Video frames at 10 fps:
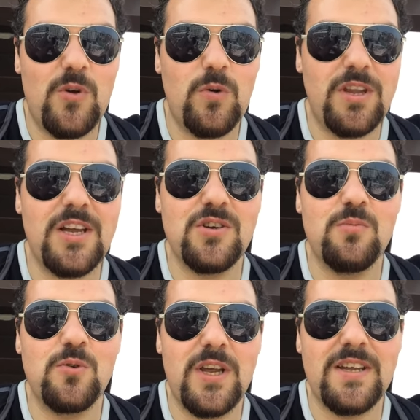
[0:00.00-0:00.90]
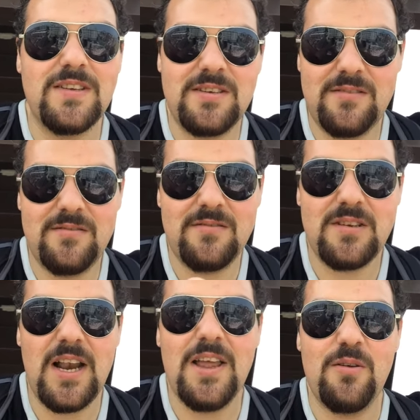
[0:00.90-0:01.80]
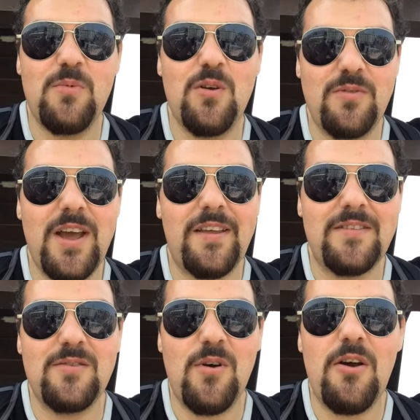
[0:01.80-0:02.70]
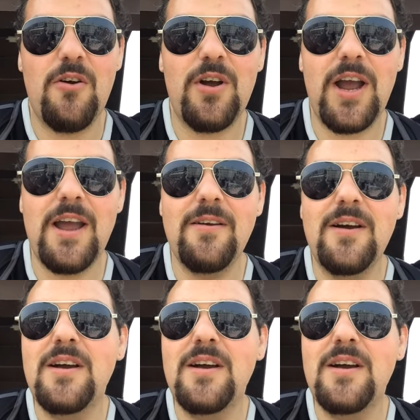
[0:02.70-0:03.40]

or daijobu desu to let them know, yes, you are okay.